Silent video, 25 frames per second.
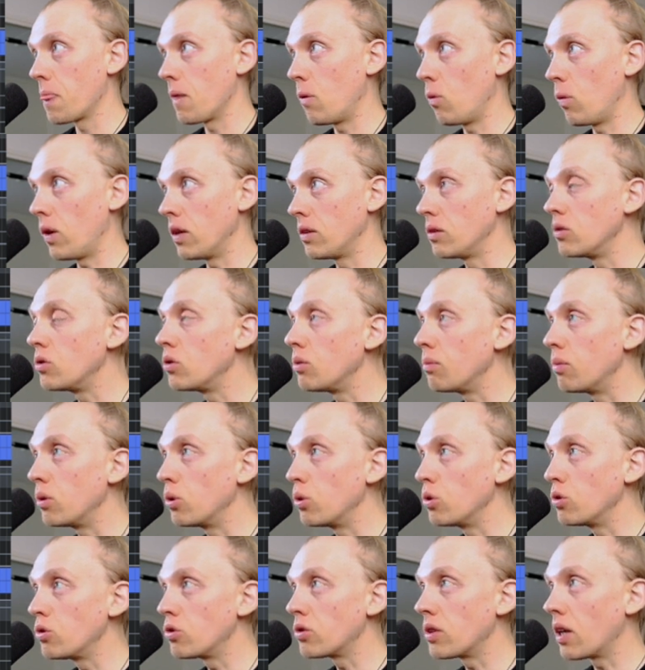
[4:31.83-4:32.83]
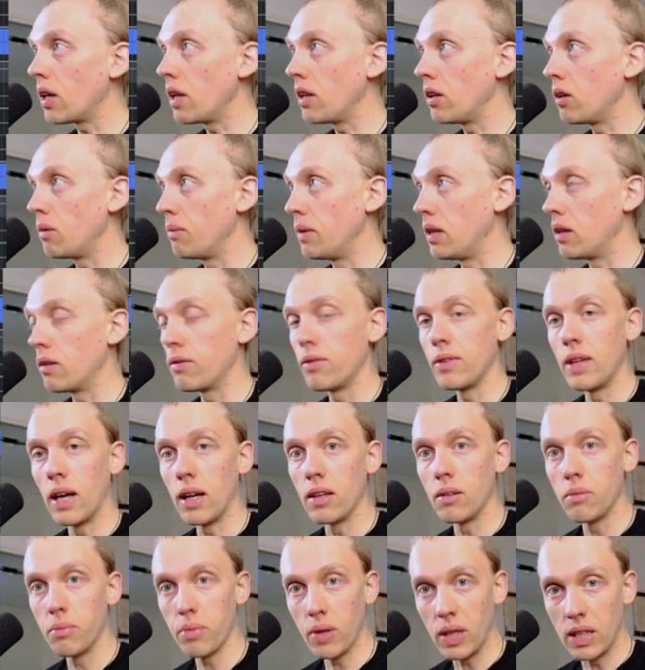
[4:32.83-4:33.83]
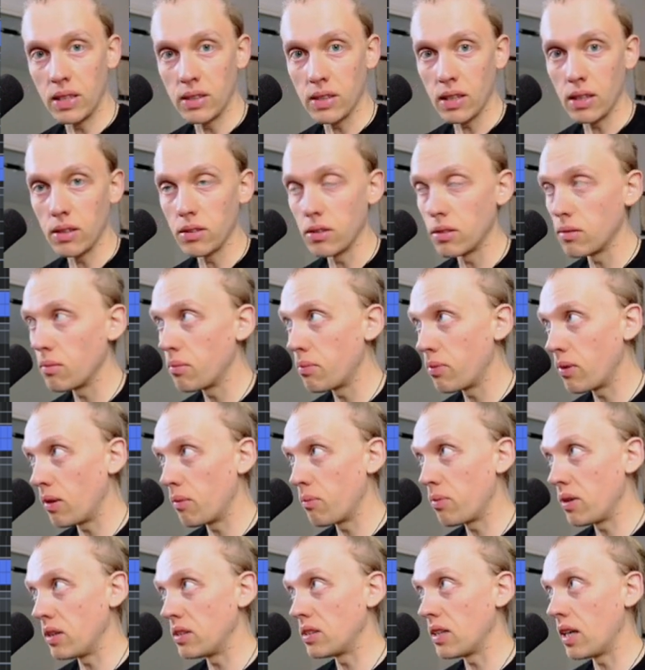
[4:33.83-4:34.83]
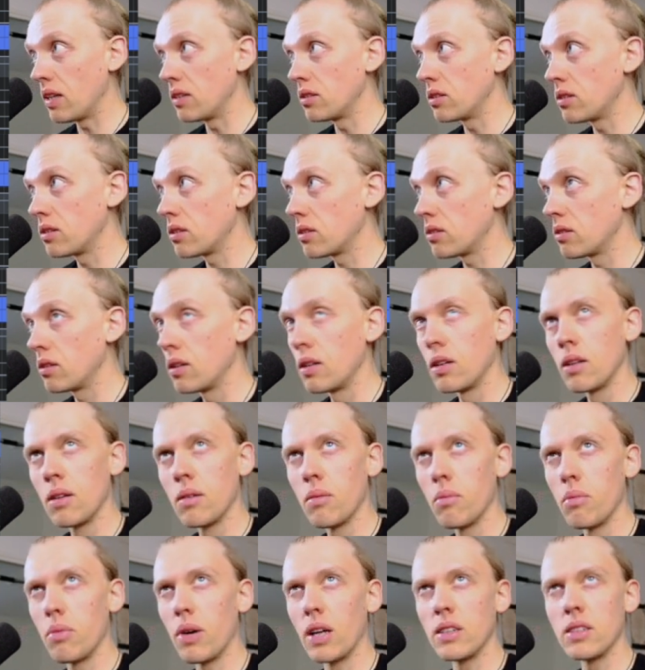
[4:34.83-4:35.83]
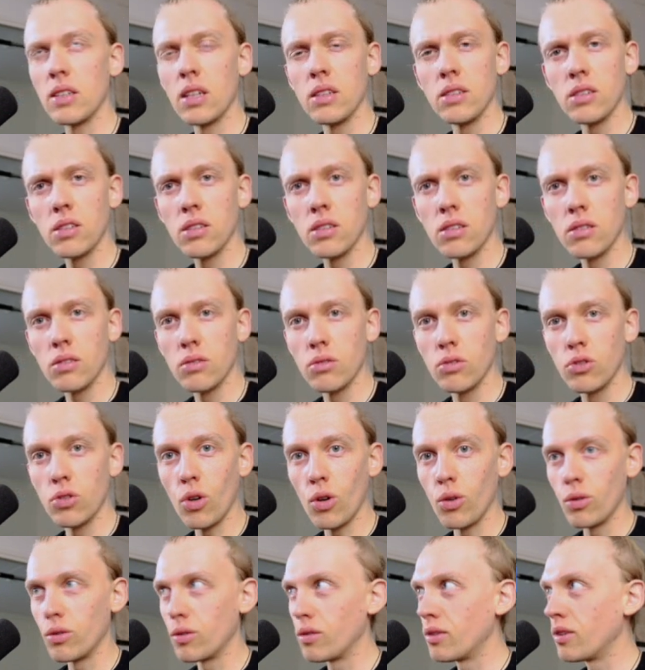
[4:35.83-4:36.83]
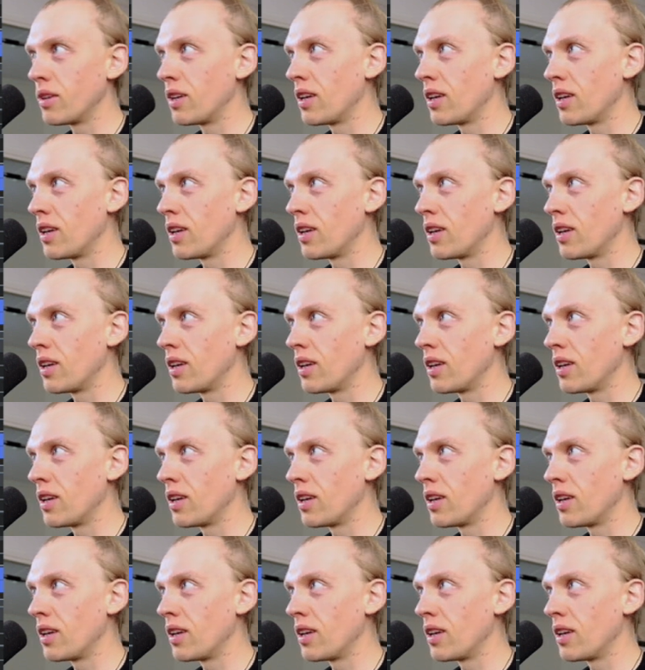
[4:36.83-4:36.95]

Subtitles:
want to boost a little bit of that presence zone